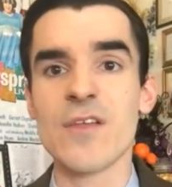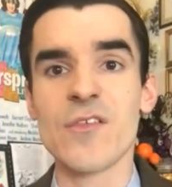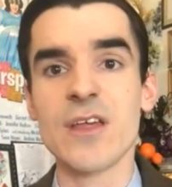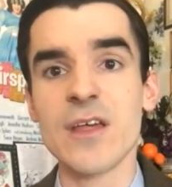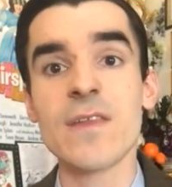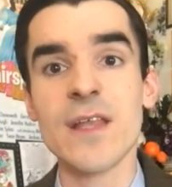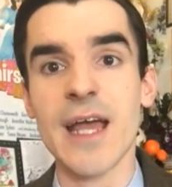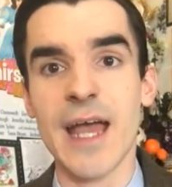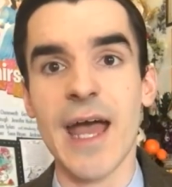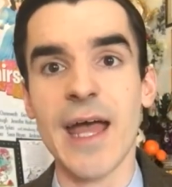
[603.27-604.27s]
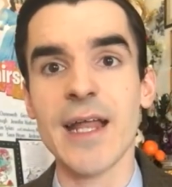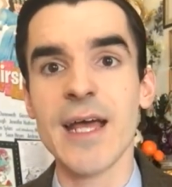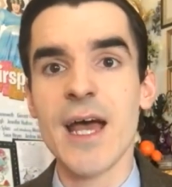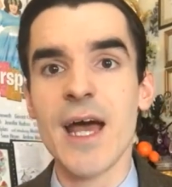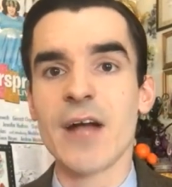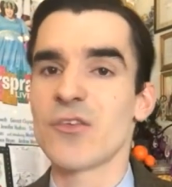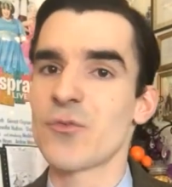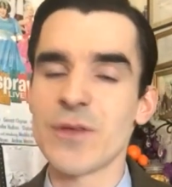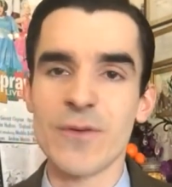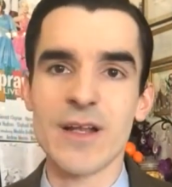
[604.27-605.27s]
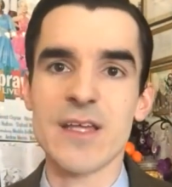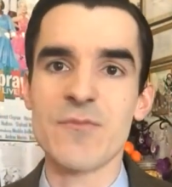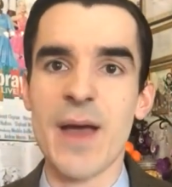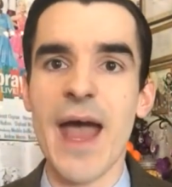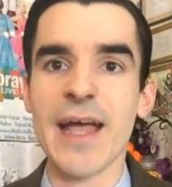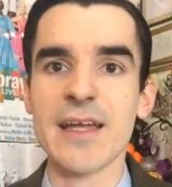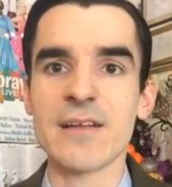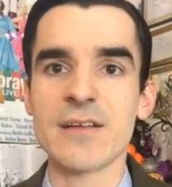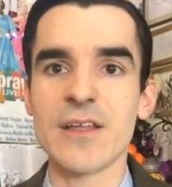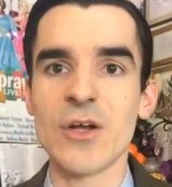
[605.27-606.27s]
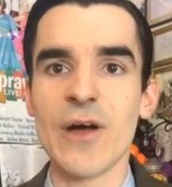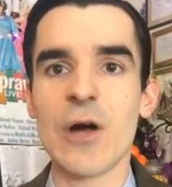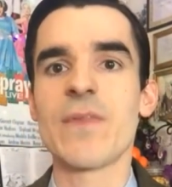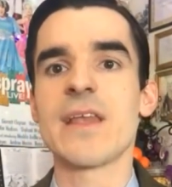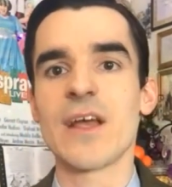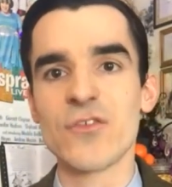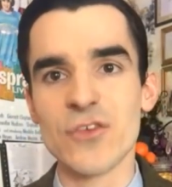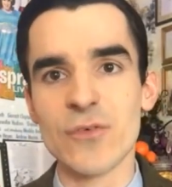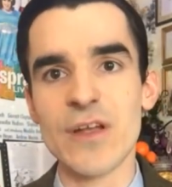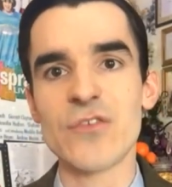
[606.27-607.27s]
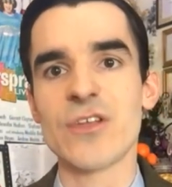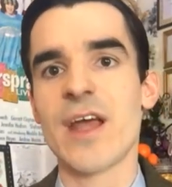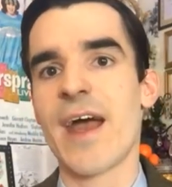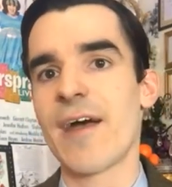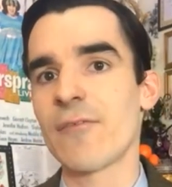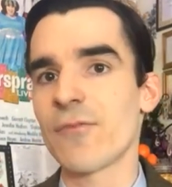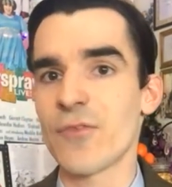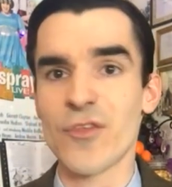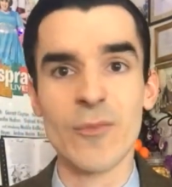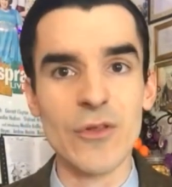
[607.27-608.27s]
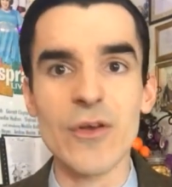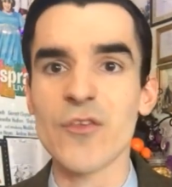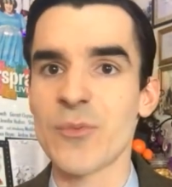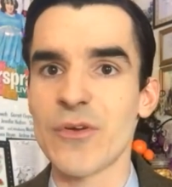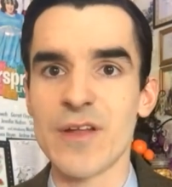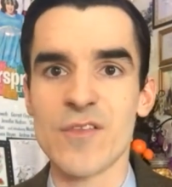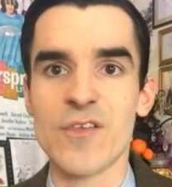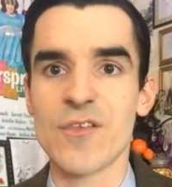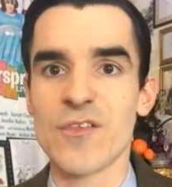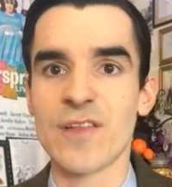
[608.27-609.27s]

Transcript: as a kid that I had I just really want to give back and you know help the next generation have similar experiences,